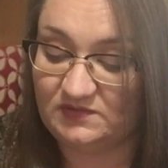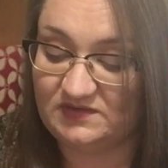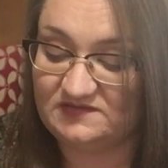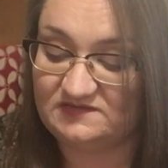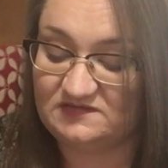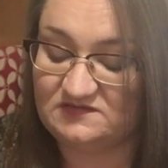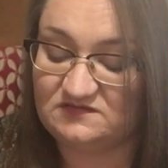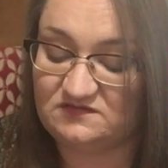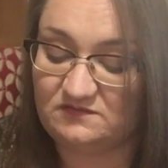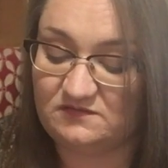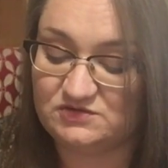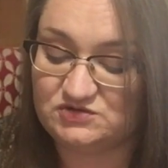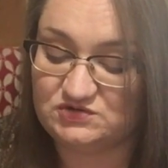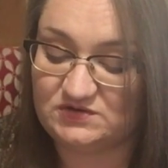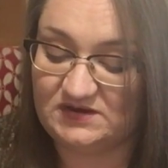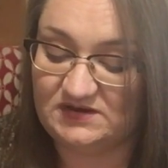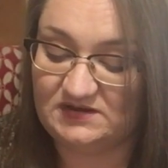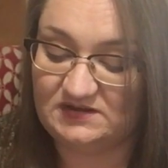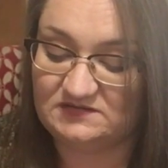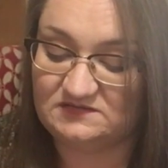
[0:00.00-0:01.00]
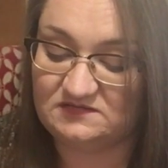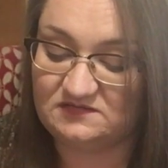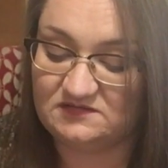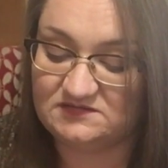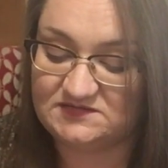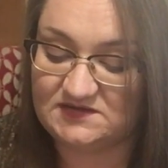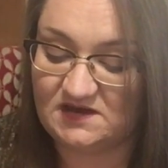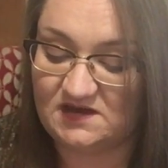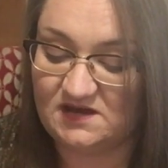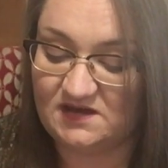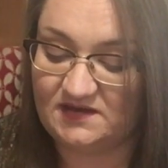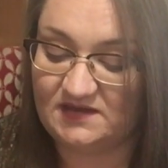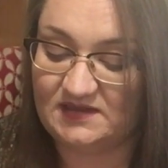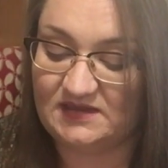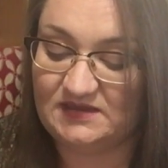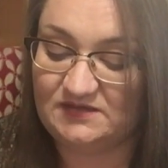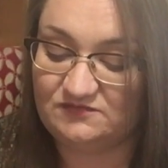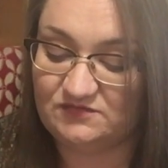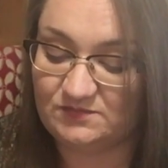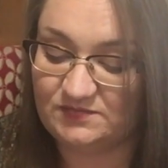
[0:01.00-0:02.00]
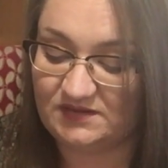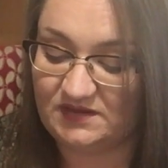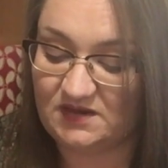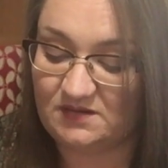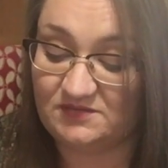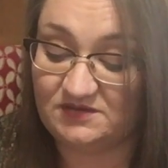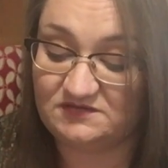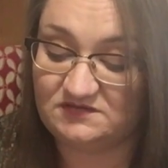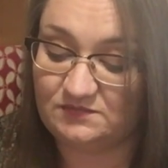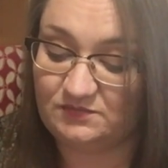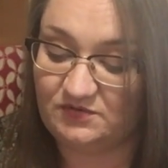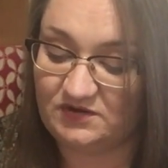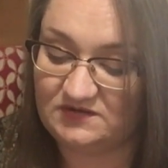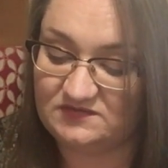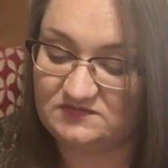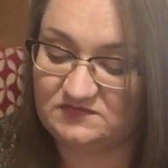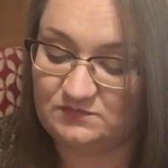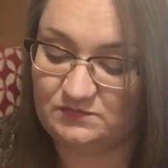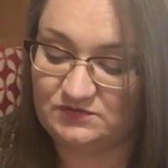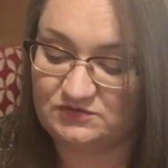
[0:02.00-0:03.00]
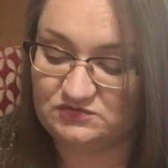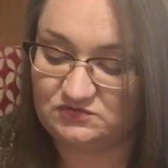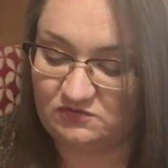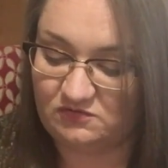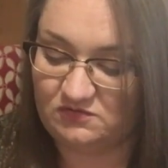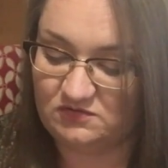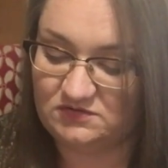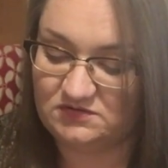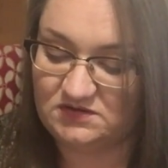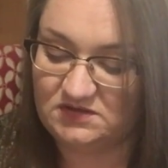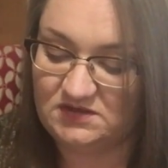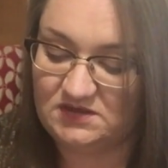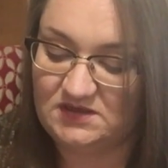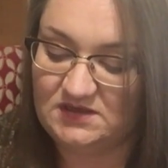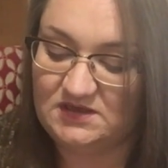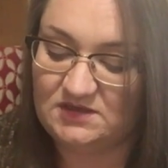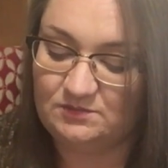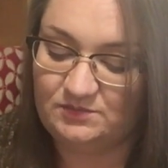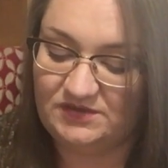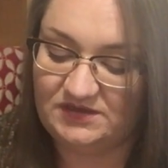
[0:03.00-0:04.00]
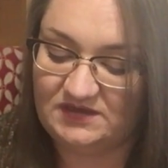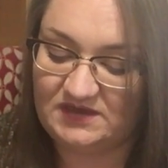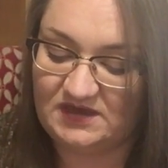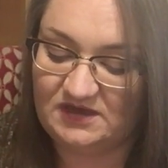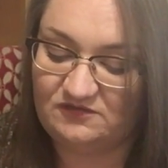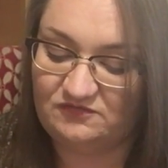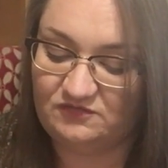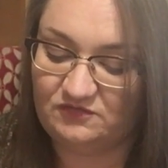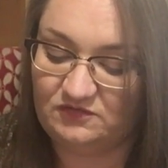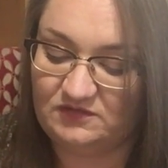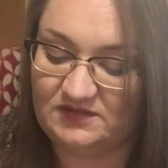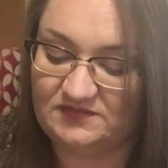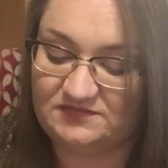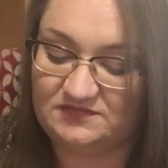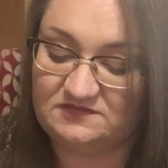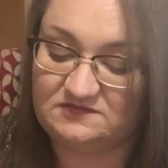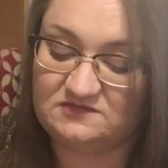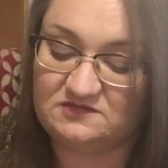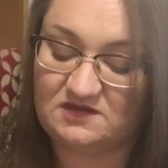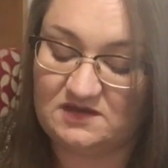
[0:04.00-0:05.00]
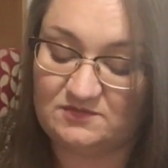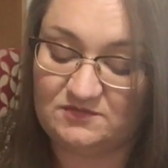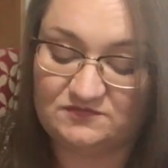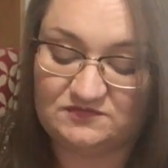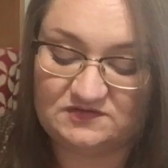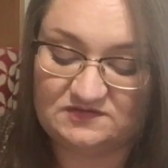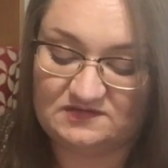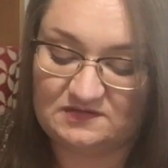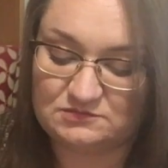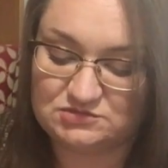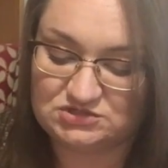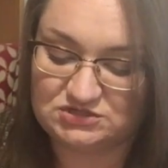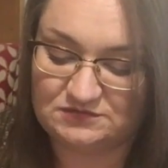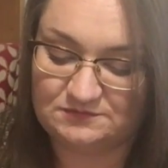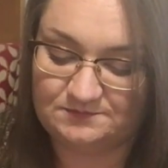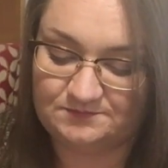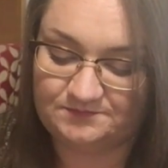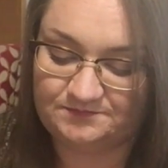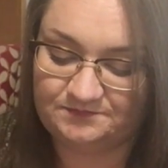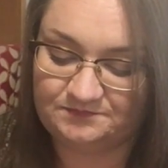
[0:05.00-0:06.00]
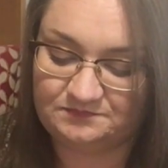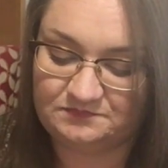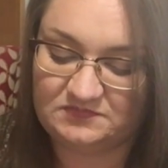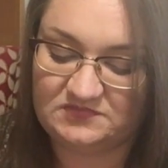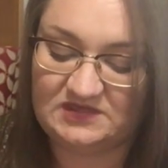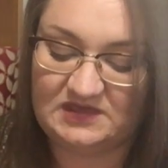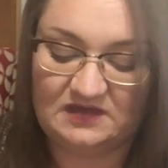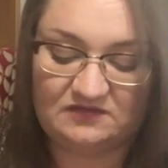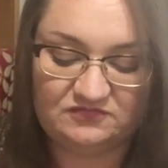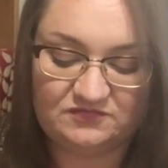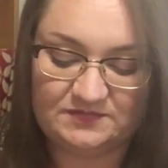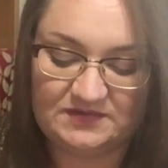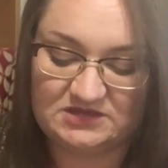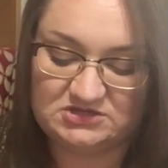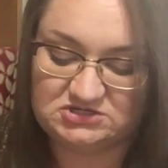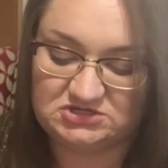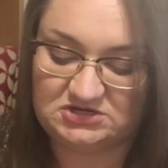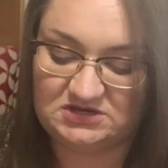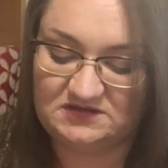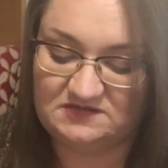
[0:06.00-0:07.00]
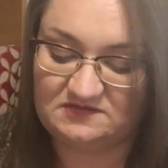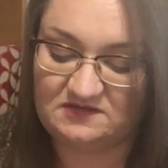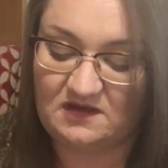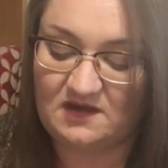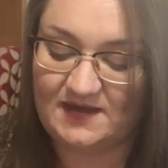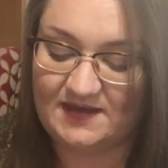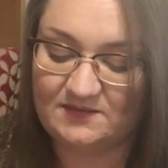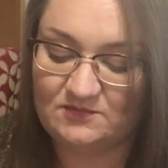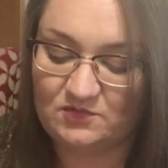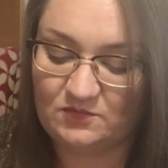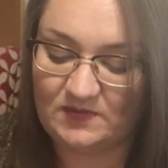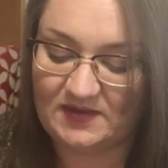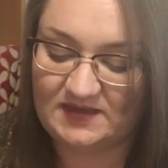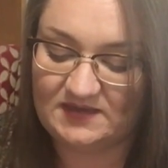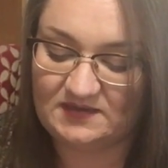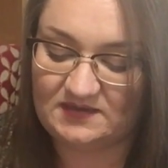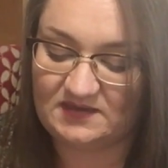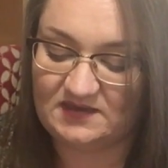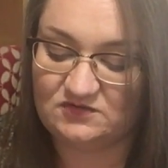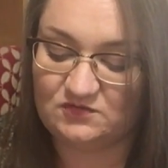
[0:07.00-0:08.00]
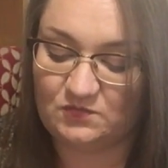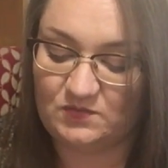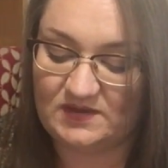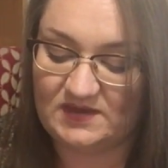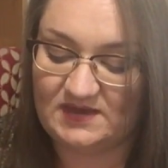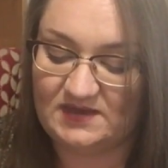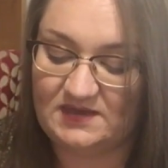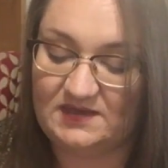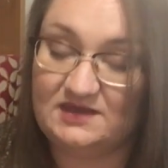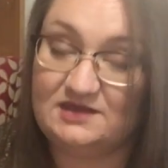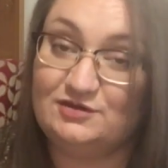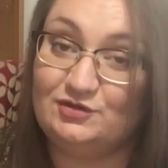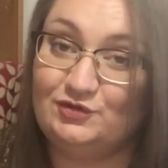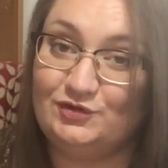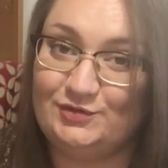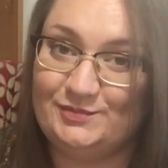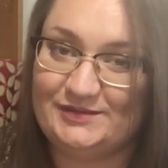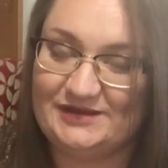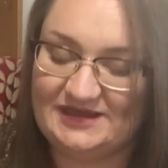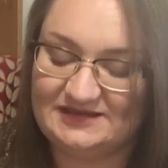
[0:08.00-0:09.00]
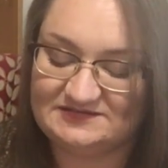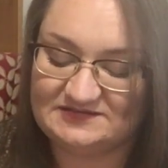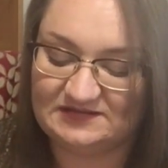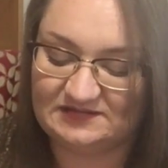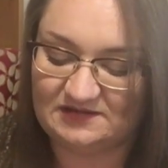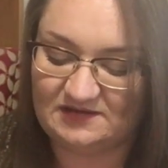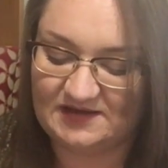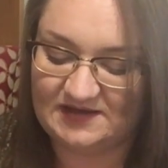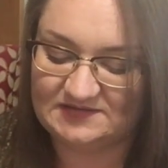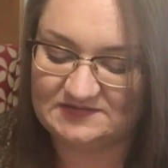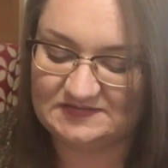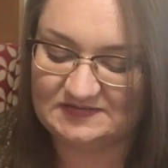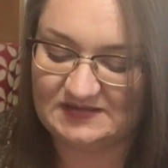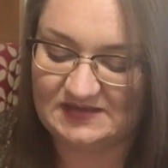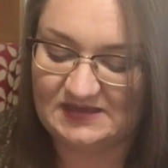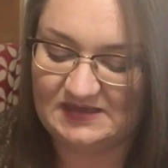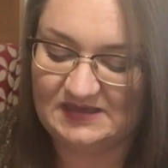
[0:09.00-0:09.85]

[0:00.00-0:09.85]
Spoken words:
easy to retreat into the dark, even becoming depressed and withdrawn. Be careful at this time of deception. The affirmation is, I am awake and aware in illuminating light.